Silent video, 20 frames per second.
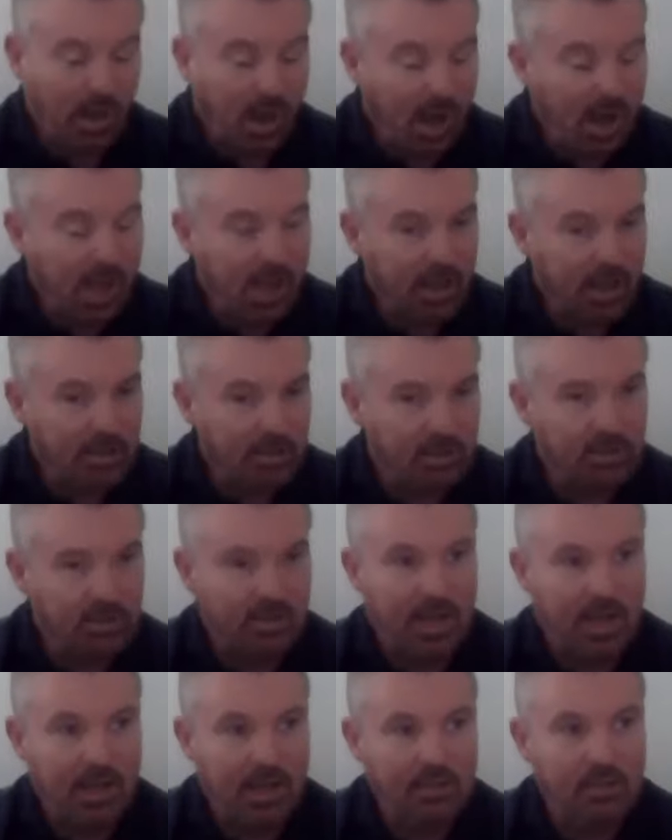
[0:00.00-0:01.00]
I
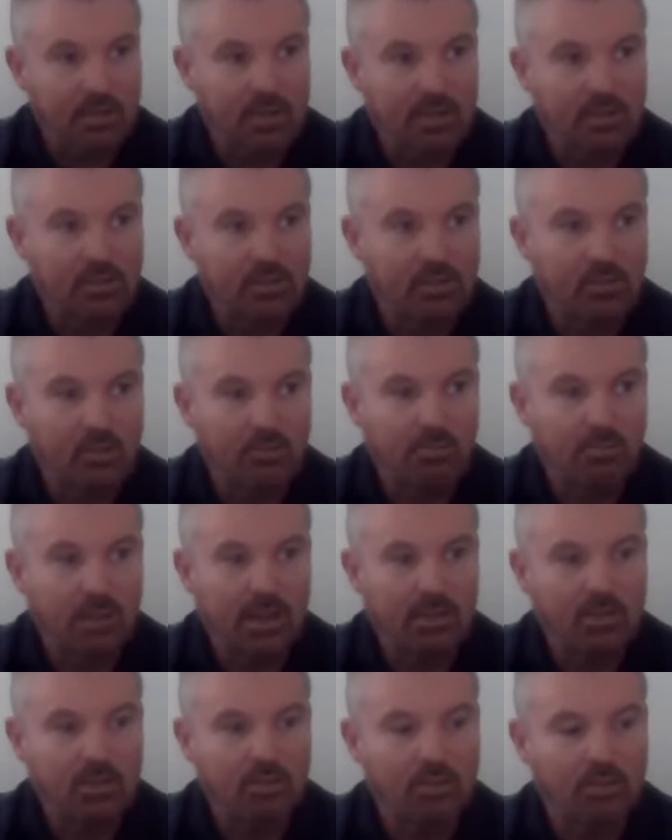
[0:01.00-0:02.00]
understand, it's not
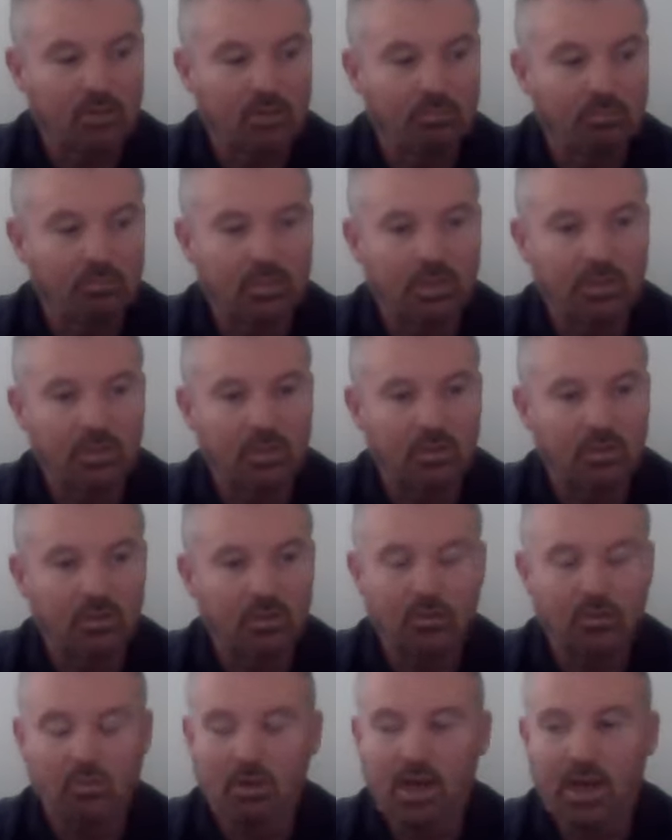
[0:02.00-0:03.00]
based on being
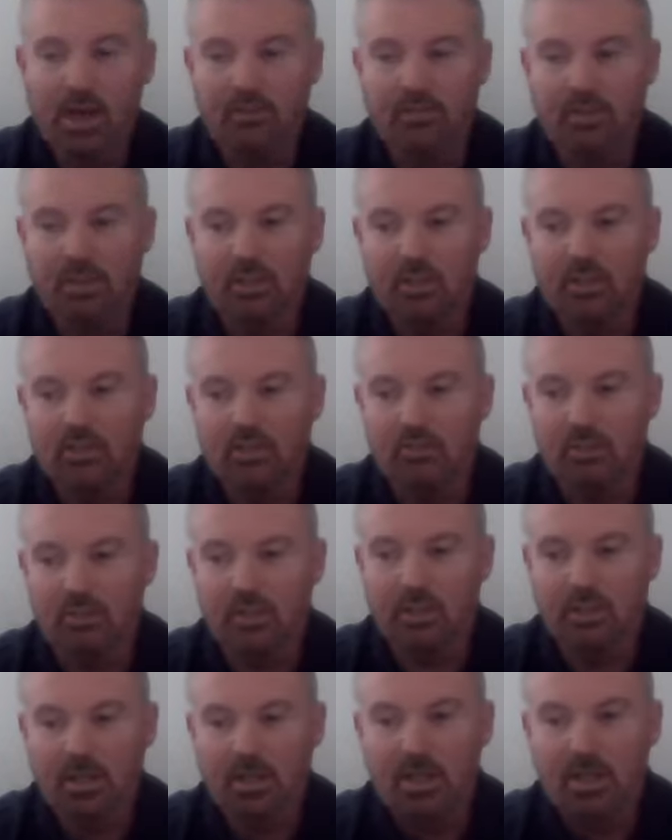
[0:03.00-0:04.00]
new or having
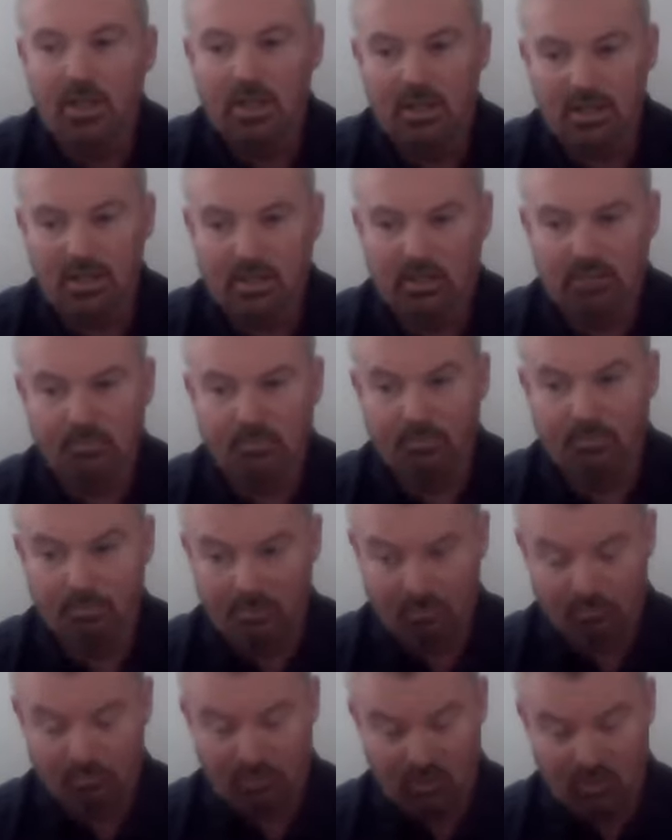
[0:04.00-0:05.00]
history. It's
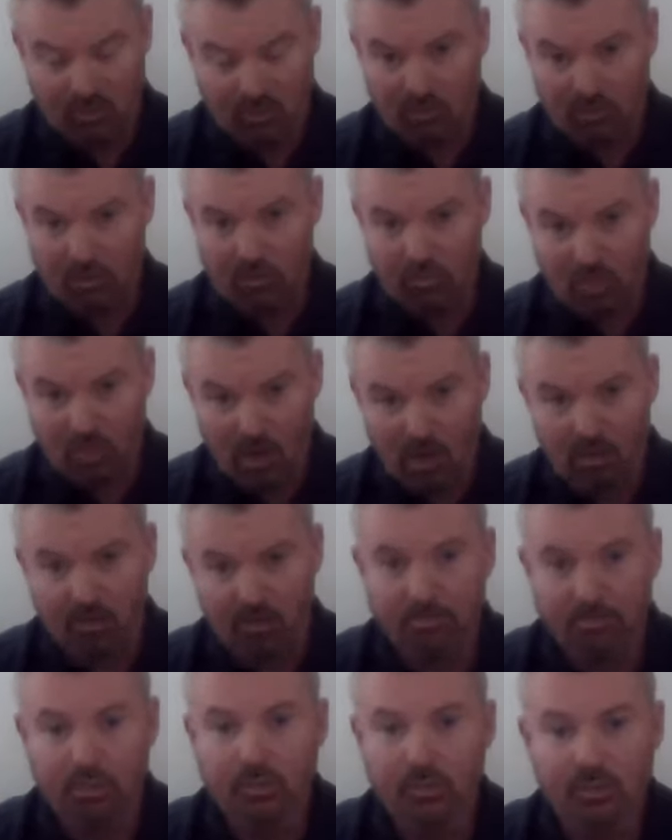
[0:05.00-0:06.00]
because you are
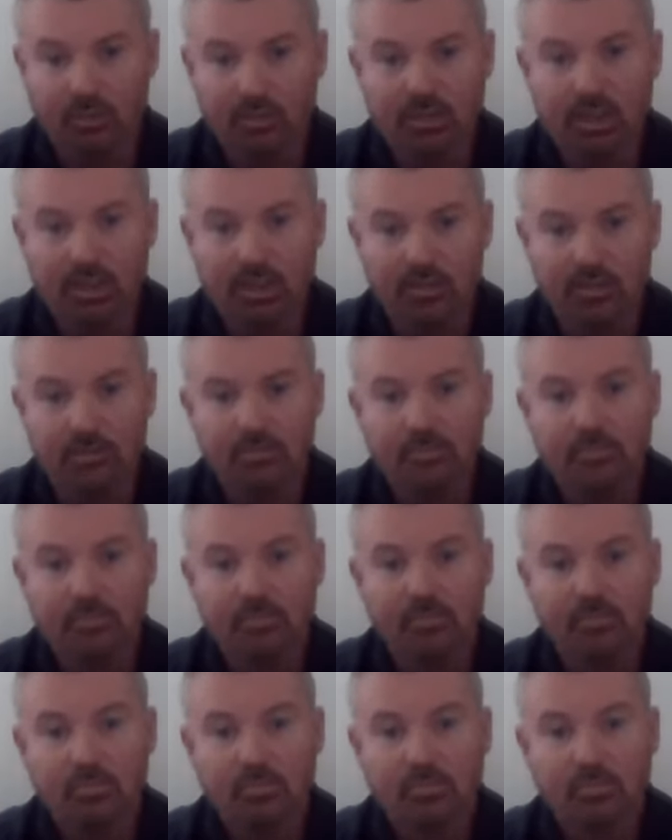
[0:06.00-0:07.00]
a poor
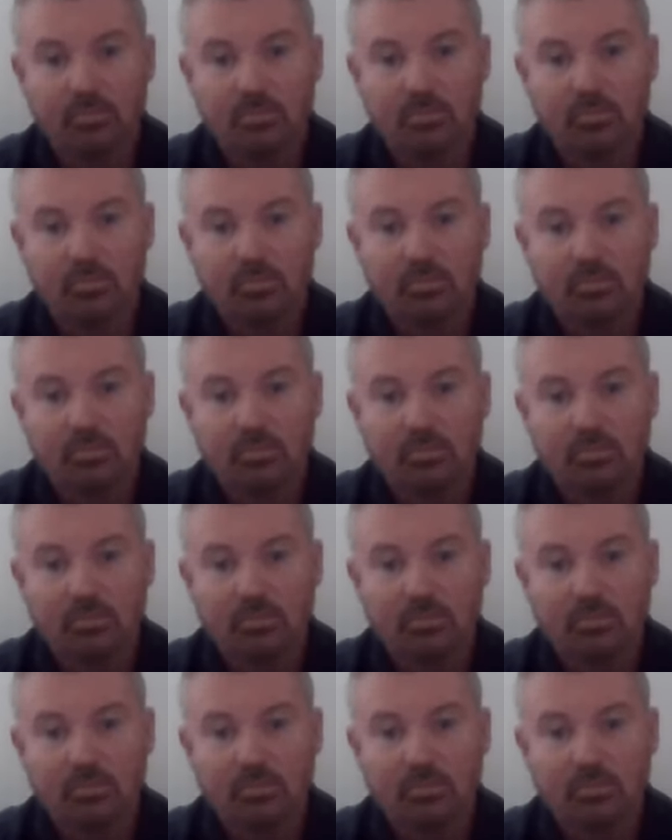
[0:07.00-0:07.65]
seller.